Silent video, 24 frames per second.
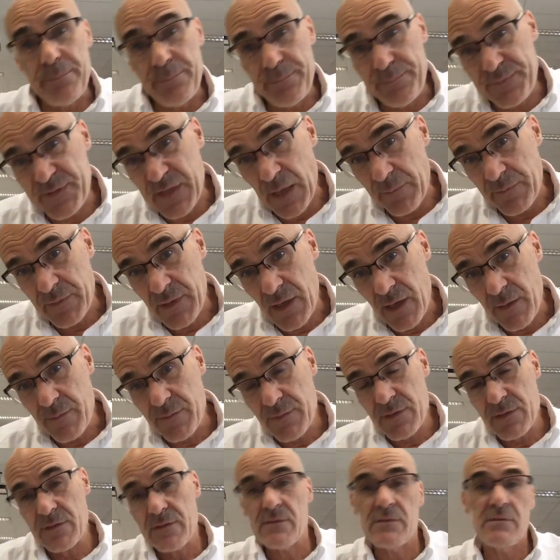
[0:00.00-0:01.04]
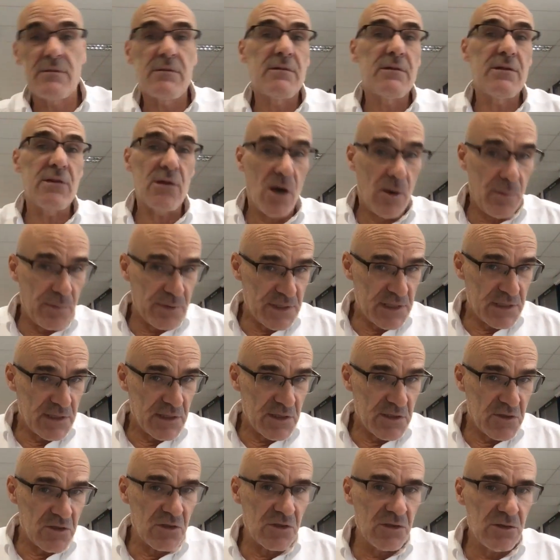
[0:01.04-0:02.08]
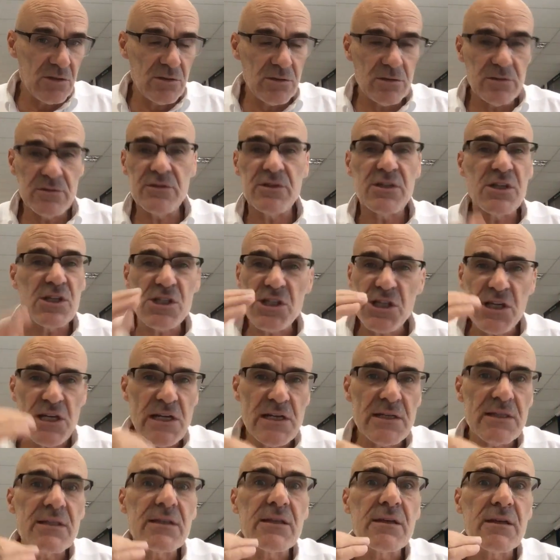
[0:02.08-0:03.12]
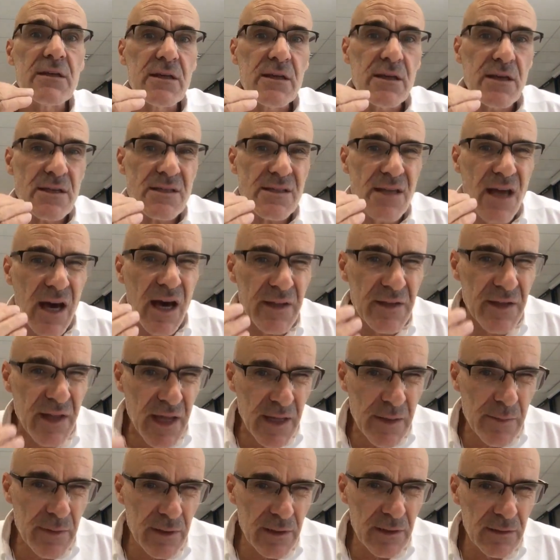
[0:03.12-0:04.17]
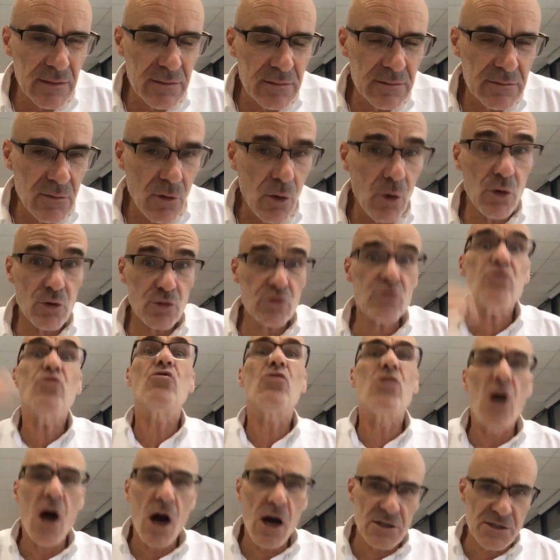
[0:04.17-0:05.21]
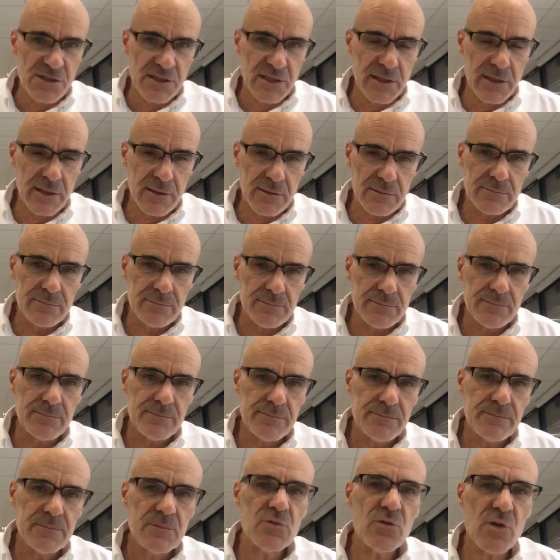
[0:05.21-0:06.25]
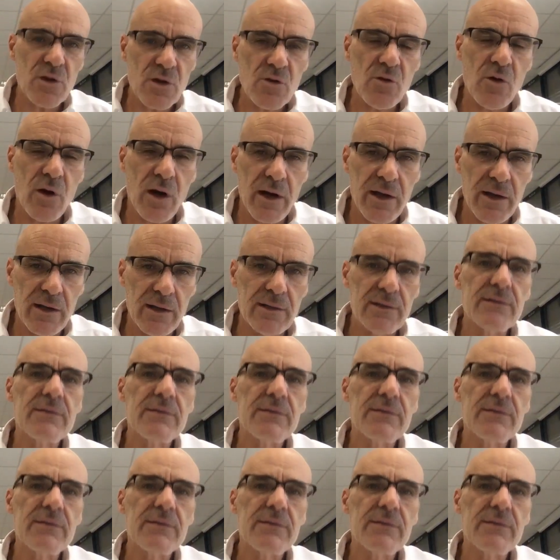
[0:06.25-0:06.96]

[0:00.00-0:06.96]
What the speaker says: Sometimes the opposite is true. The shield is unable or too costly to acquire